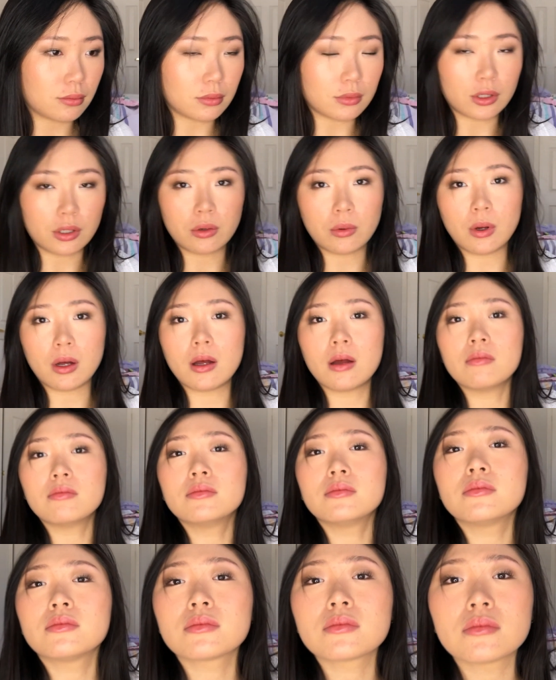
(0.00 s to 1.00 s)
You know what?
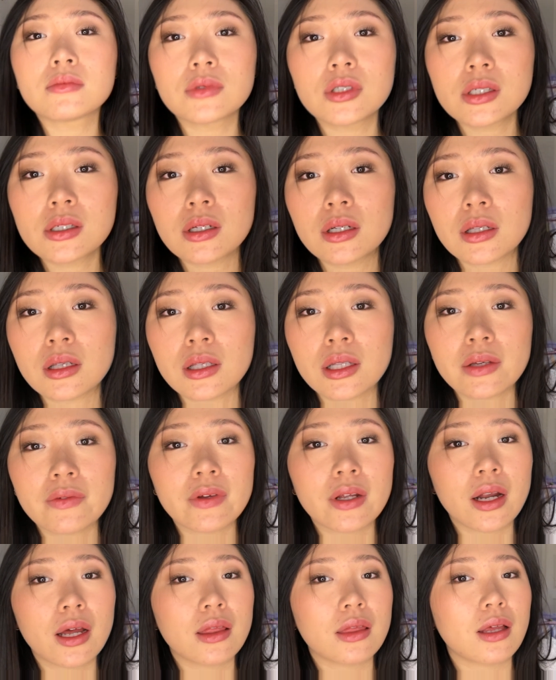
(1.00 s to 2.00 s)
I'm just gonna leave it
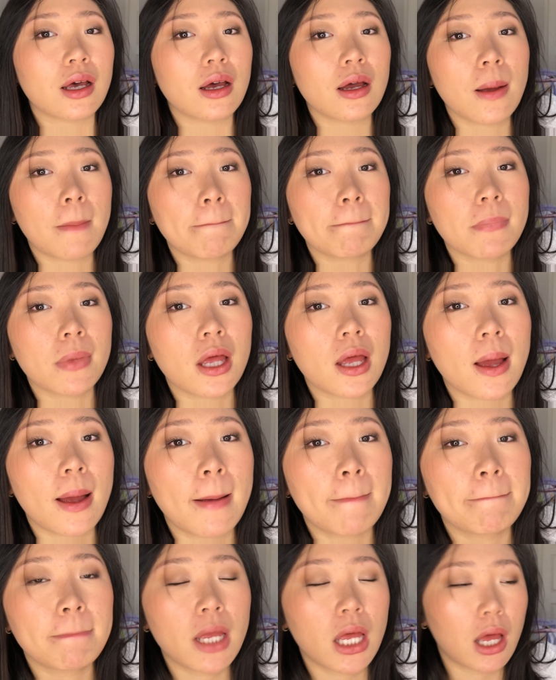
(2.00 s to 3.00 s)
at that.
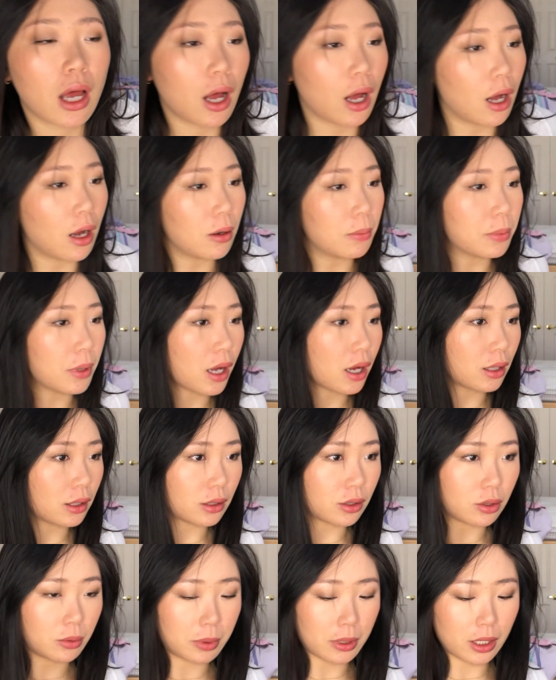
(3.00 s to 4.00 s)
I'll apply a
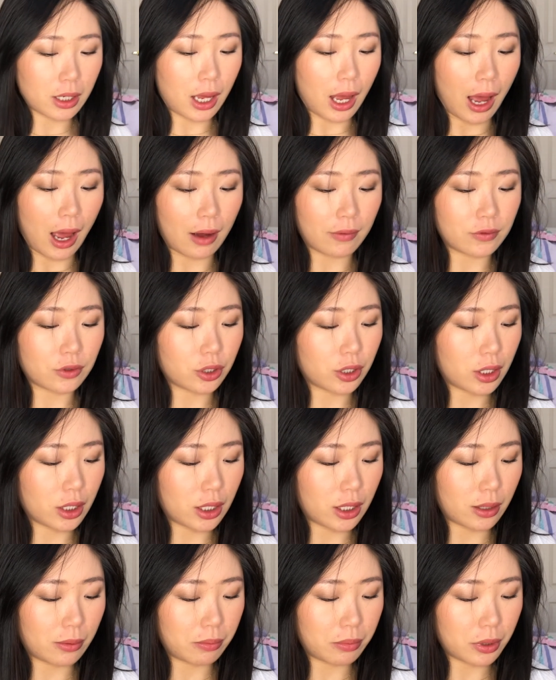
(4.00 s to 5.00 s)
little bit after I
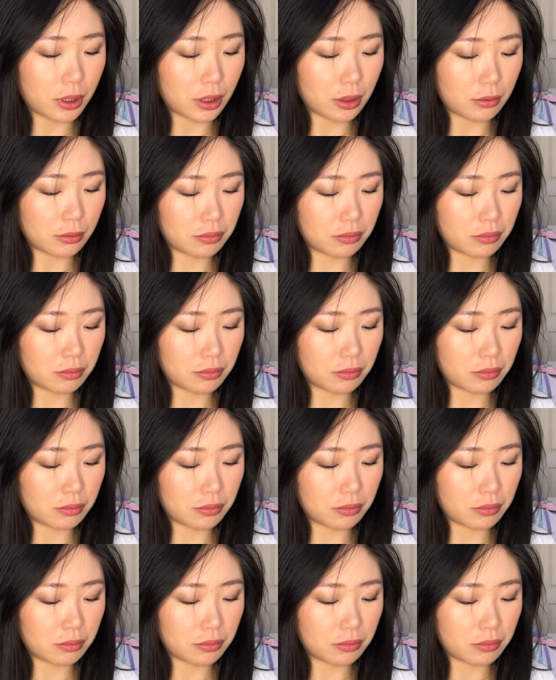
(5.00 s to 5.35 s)
eat, but